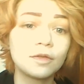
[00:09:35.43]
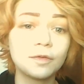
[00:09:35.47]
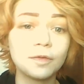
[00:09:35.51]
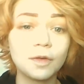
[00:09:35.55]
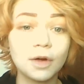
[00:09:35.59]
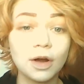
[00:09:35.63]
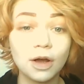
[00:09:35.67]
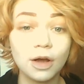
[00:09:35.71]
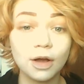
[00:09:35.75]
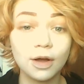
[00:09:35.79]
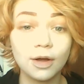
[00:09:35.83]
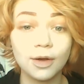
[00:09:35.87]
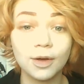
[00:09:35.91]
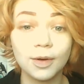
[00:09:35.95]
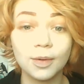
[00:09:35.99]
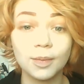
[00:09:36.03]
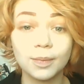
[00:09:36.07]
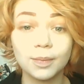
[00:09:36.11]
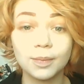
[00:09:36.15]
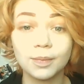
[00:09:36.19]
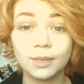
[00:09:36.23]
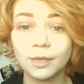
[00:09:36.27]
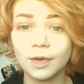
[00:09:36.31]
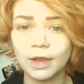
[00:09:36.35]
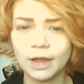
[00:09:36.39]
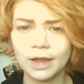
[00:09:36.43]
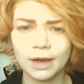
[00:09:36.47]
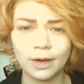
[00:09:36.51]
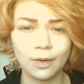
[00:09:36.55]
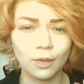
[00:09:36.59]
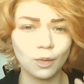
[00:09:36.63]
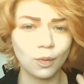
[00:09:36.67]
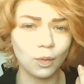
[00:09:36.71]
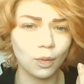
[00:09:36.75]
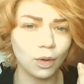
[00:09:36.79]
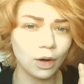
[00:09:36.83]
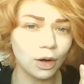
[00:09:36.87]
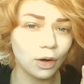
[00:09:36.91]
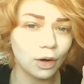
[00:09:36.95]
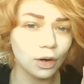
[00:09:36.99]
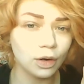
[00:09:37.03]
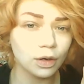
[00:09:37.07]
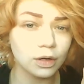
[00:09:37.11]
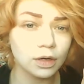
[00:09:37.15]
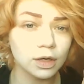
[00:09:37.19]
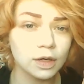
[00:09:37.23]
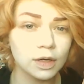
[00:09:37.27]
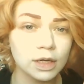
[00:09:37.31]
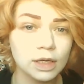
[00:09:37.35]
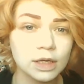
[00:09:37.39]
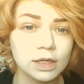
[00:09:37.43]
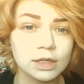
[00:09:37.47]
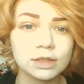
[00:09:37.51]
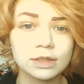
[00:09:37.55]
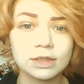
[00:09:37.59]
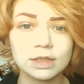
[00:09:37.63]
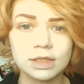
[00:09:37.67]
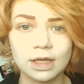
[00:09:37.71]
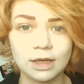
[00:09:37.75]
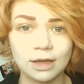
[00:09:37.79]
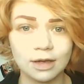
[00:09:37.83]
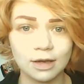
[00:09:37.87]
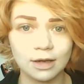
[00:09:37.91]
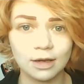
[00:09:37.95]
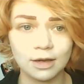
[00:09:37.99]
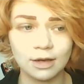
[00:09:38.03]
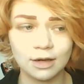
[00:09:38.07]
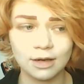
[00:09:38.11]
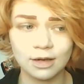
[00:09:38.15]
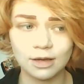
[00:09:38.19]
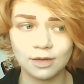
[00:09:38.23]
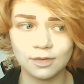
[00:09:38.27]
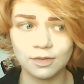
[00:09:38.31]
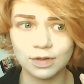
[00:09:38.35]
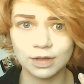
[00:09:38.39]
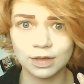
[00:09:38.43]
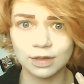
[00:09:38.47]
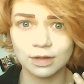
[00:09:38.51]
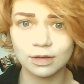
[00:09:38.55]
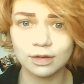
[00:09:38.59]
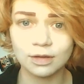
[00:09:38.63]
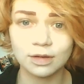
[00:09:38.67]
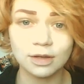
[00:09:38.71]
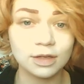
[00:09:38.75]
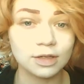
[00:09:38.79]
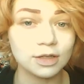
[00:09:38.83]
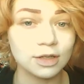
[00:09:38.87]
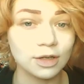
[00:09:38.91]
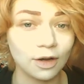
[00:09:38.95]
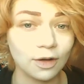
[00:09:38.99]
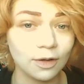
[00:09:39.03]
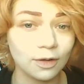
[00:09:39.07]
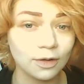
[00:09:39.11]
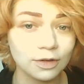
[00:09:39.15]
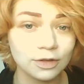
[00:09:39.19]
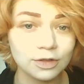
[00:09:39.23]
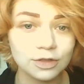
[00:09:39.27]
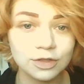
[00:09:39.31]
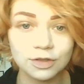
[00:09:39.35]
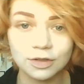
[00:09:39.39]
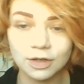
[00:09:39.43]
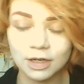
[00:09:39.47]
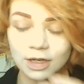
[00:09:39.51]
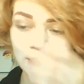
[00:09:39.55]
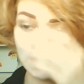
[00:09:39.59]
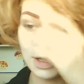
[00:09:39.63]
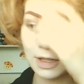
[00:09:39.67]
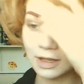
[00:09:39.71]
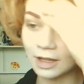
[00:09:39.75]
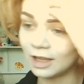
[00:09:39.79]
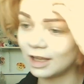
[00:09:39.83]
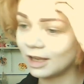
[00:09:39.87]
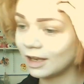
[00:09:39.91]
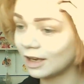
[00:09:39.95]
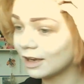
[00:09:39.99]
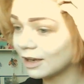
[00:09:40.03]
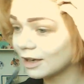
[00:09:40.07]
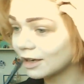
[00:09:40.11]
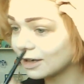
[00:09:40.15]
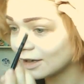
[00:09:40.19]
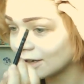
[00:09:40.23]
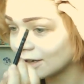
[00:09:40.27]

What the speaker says: from like Walgreens and even the Dollar Tree, like